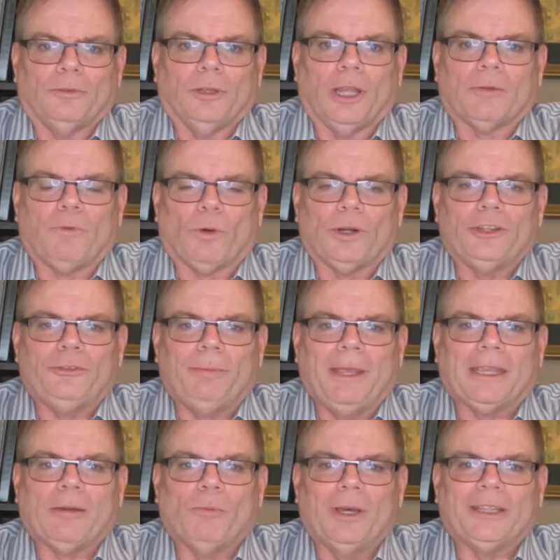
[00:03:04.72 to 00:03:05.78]
Look forward to
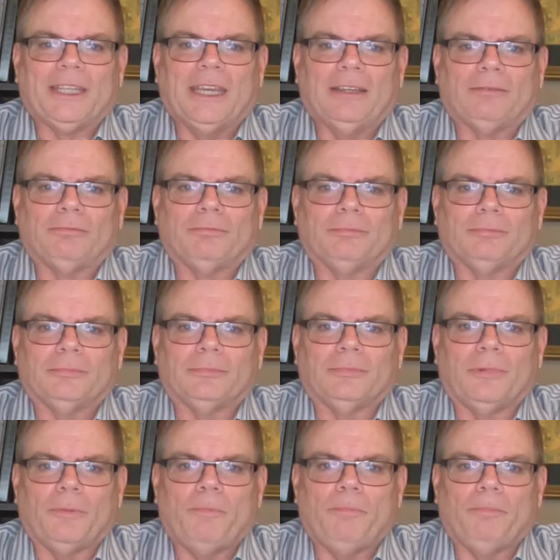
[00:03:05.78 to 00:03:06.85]
speaking with you.
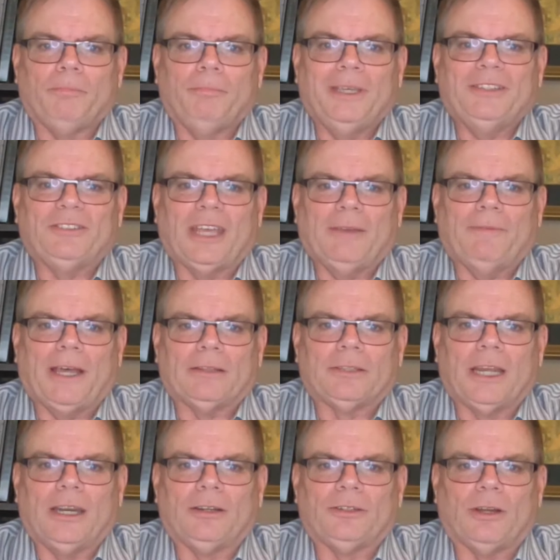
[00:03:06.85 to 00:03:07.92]
Be safe out
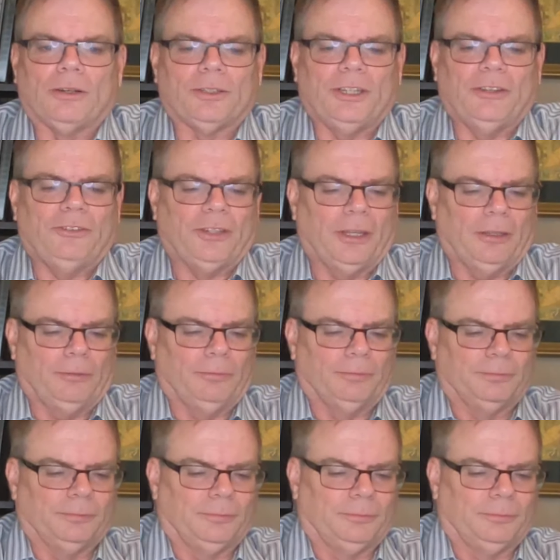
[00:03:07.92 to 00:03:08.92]
there. Talk to you soon.